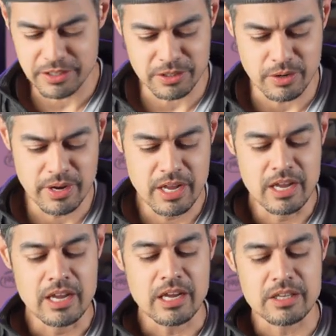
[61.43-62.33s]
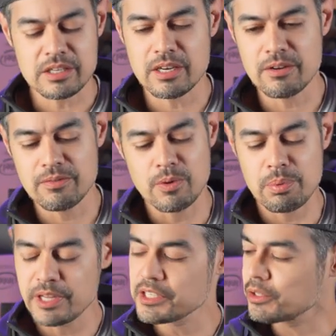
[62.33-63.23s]
So instead of
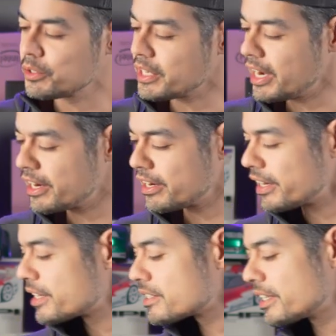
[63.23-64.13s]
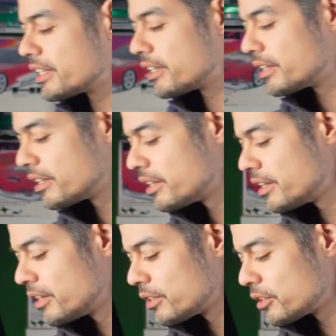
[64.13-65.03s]
replacing the whole tire, I decided
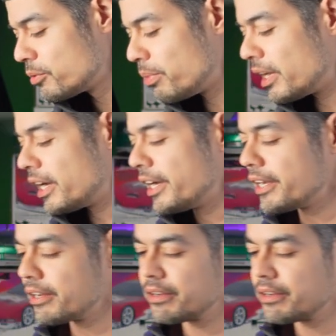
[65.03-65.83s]
to buy